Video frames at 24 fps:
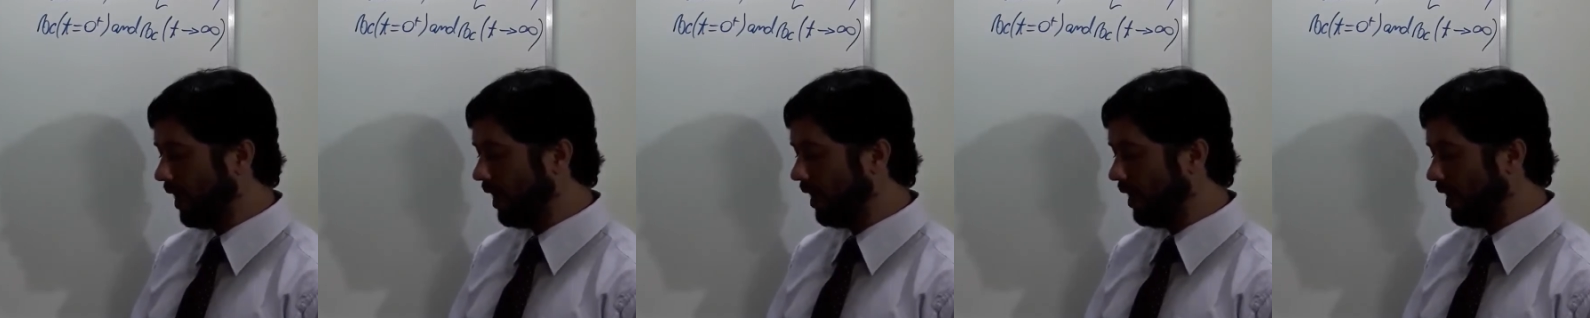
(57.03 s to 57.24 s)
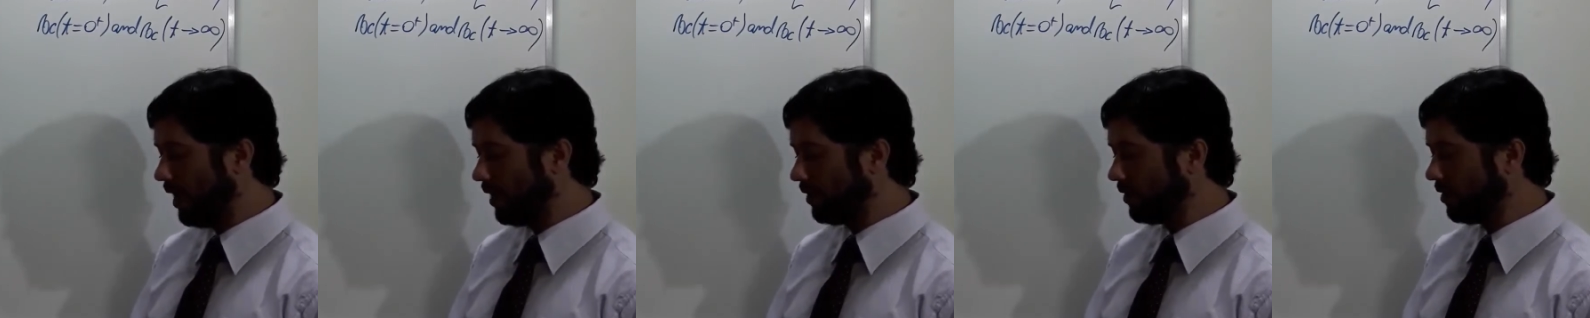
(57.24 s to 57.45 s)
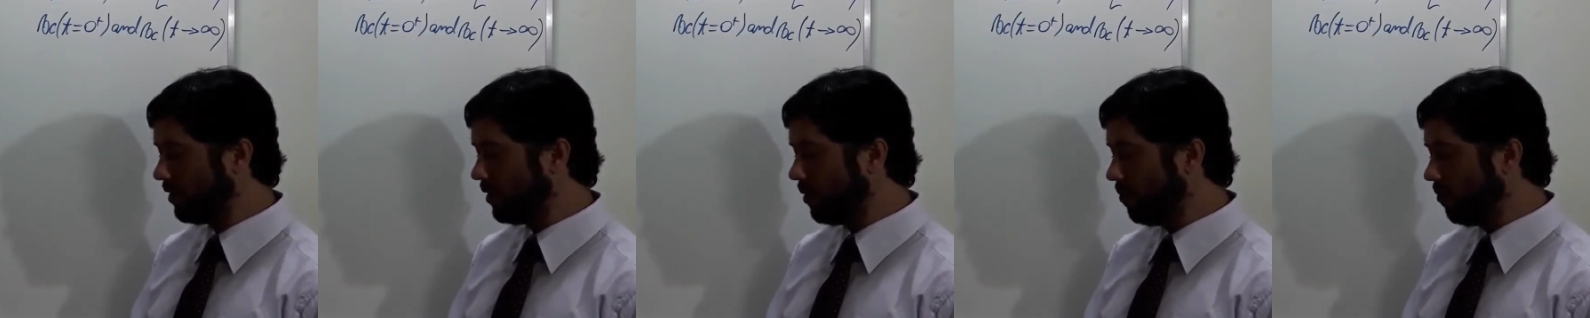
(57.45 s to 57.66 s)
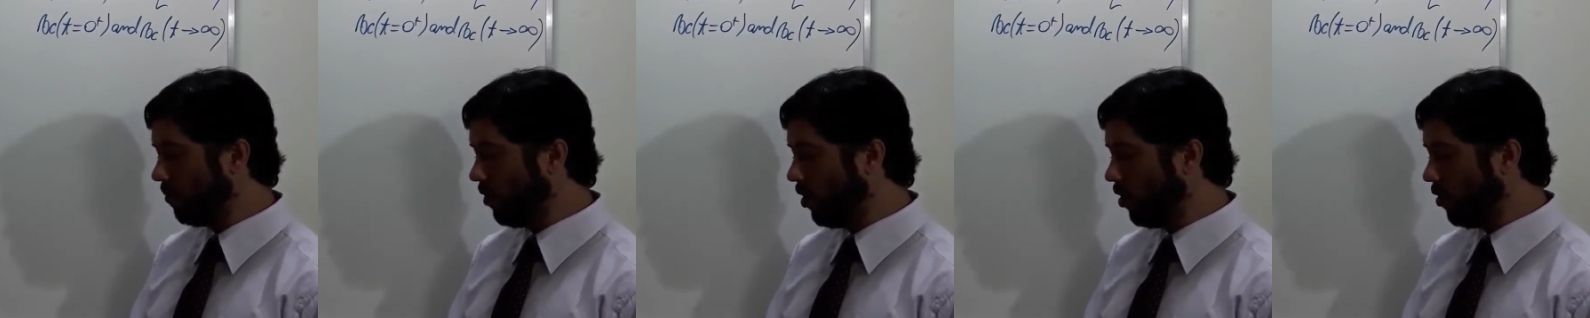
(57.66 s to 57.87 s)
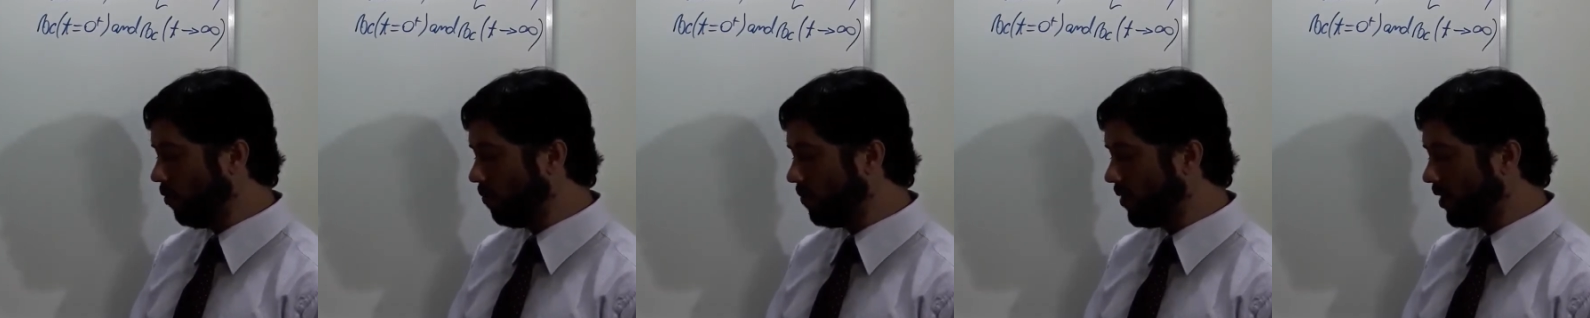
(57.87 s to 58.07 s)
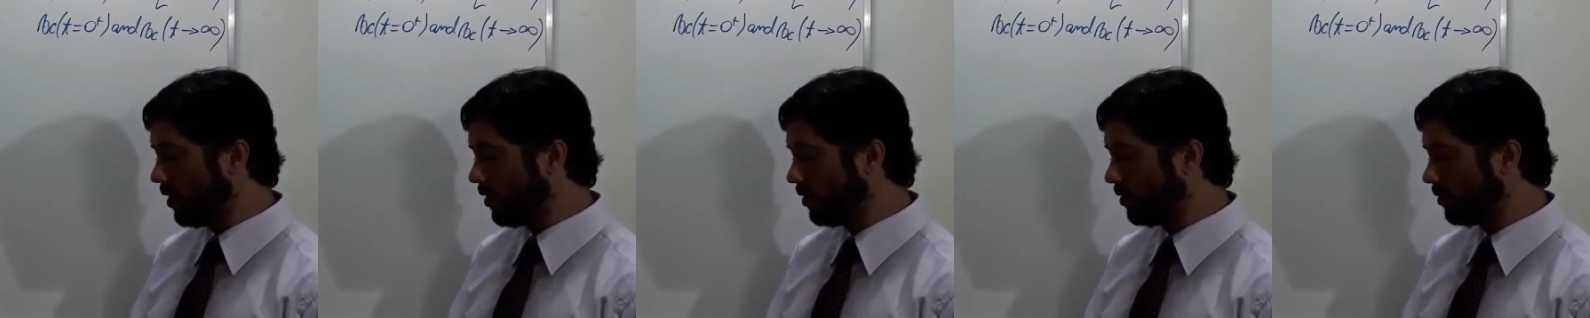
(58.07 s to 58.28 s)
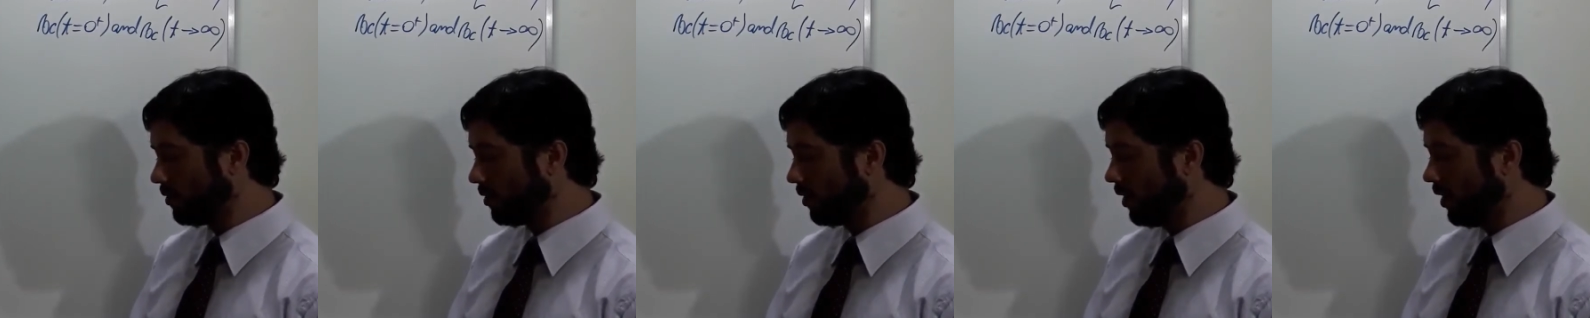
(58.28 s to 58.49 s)
At the
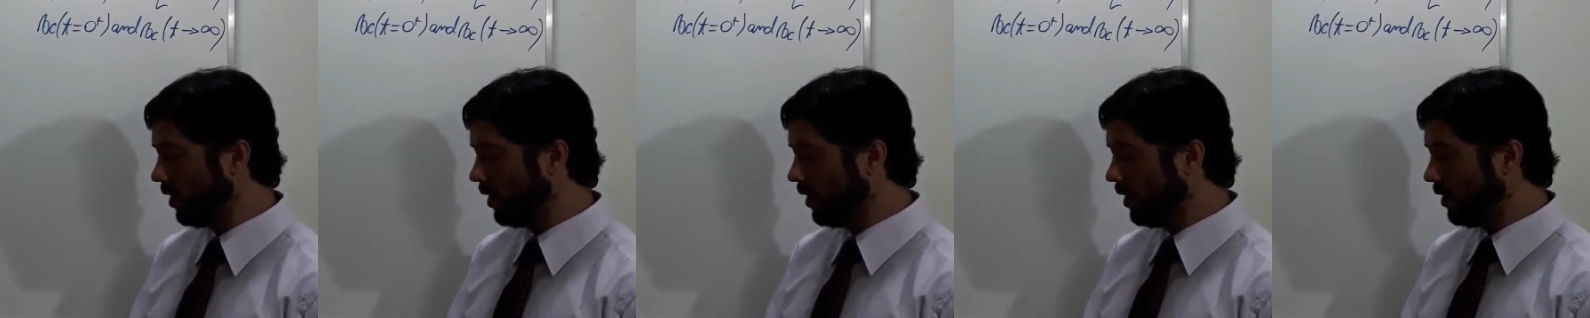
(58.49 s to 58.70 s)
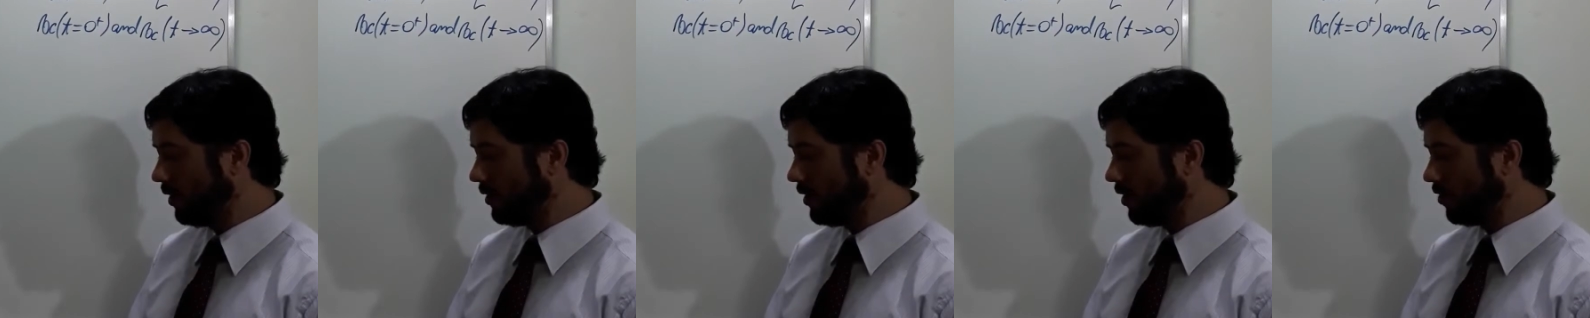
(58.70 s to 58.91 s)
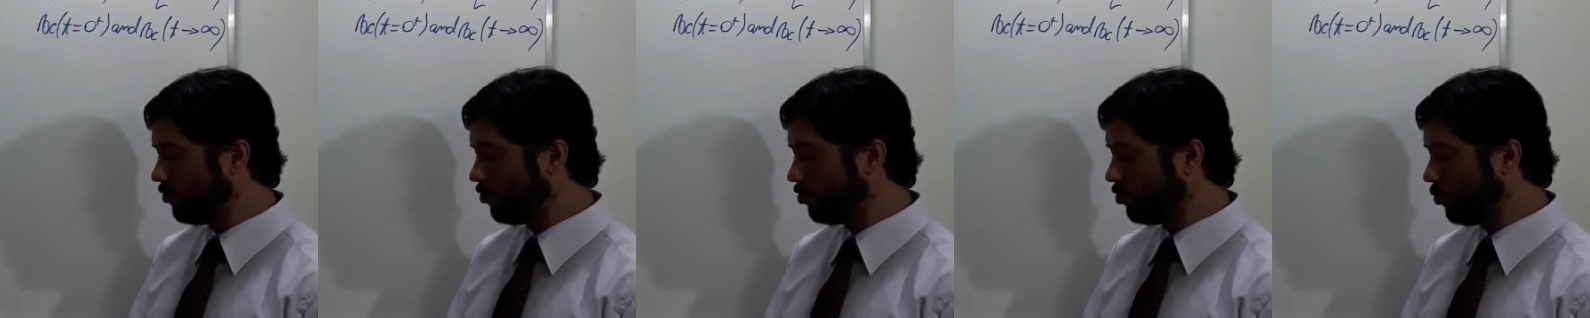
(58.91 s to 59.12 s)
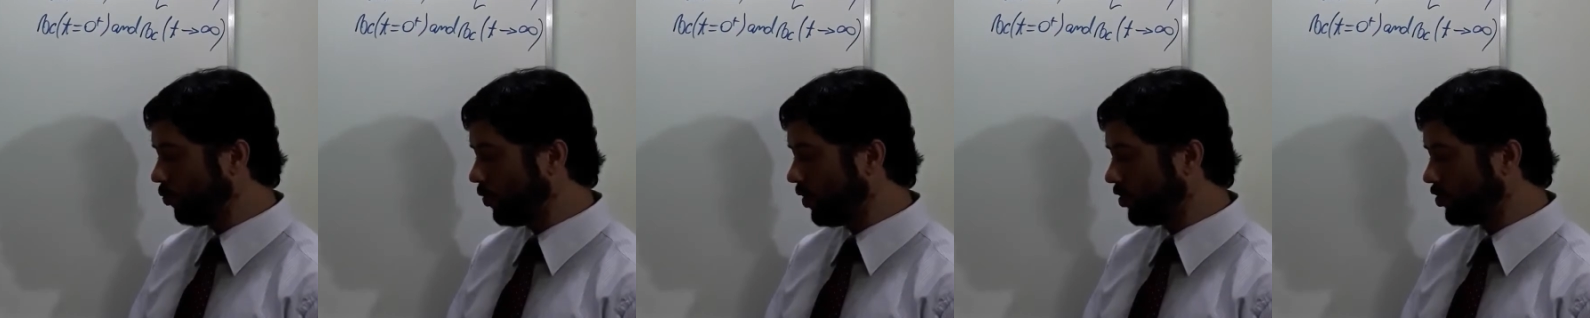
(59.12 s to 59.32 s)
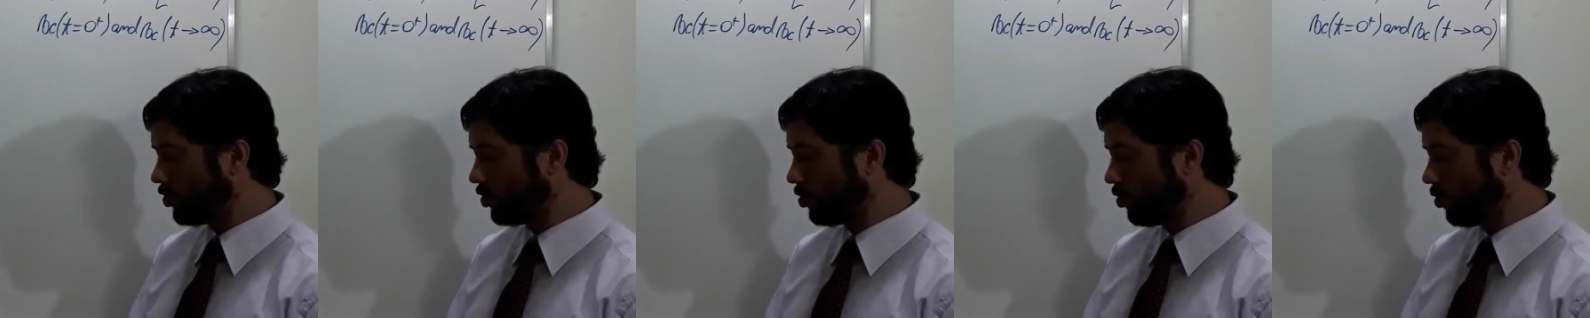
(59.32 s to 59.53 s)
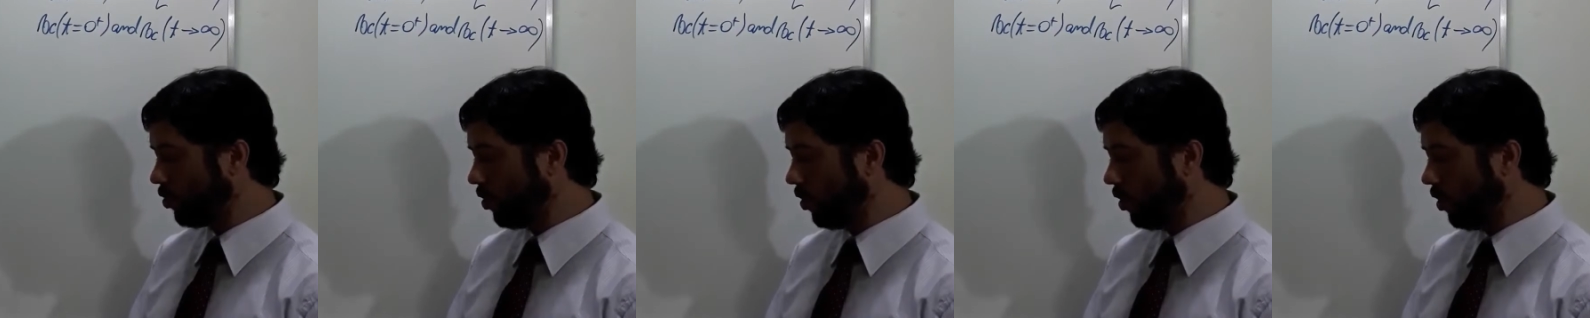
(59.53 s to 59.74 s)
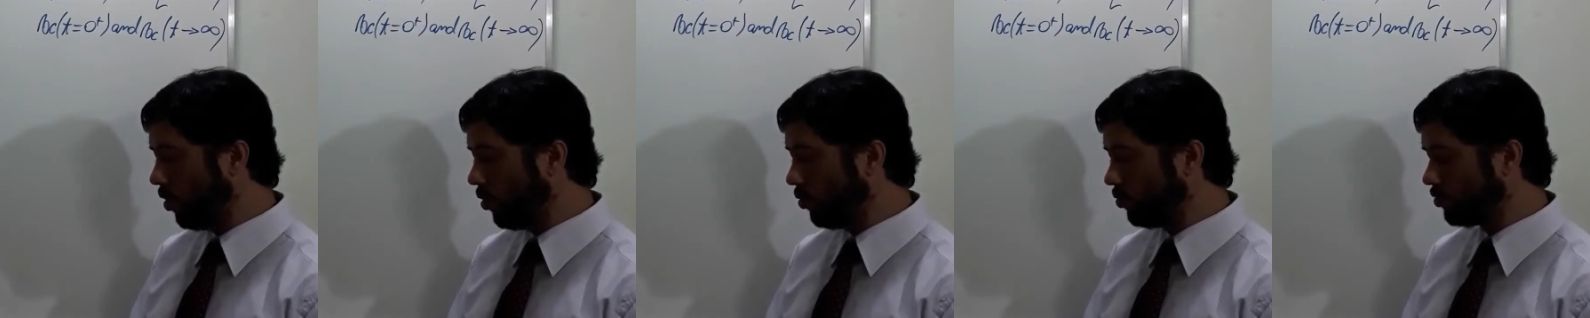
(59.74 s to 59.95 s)
moment the switch
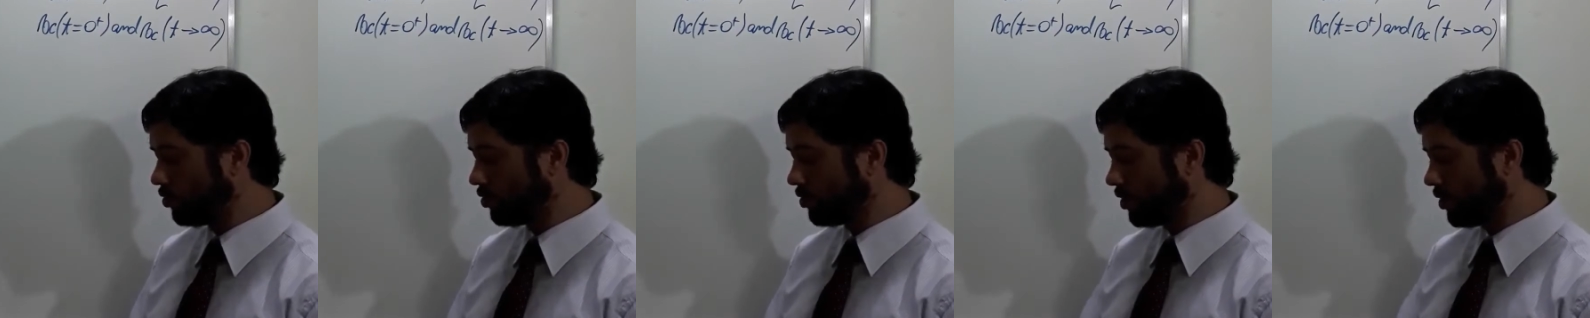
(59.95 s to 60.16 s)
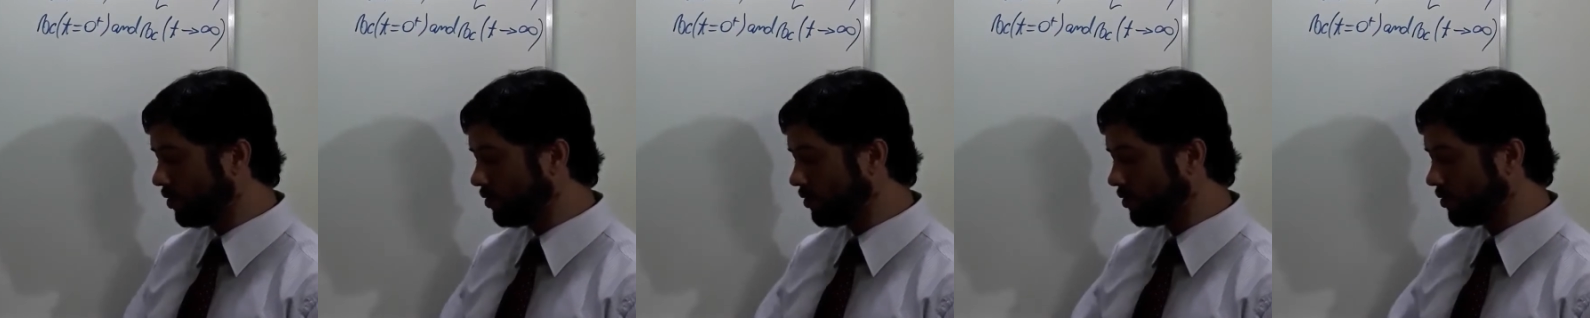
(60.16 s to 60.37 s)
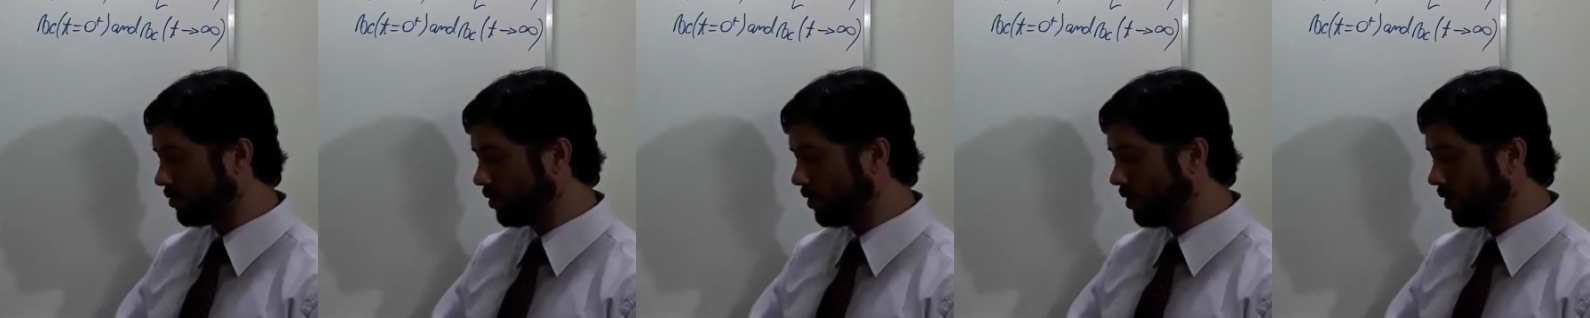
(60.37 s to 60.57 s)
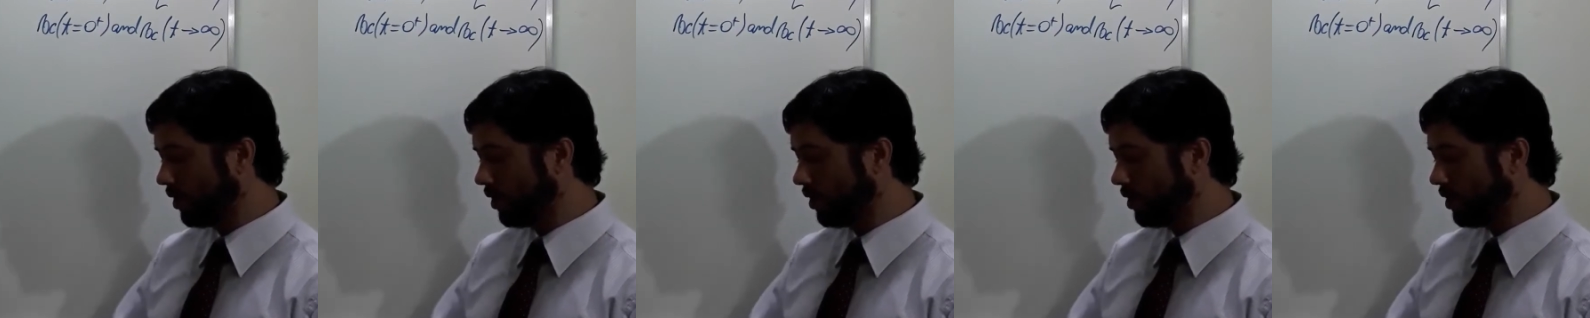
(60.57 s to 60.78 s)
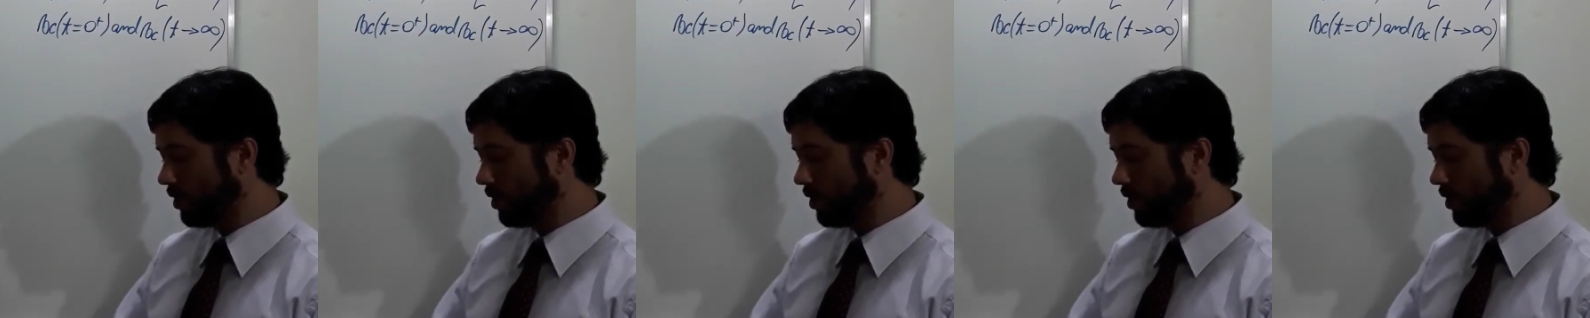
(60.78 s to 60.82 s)
closes,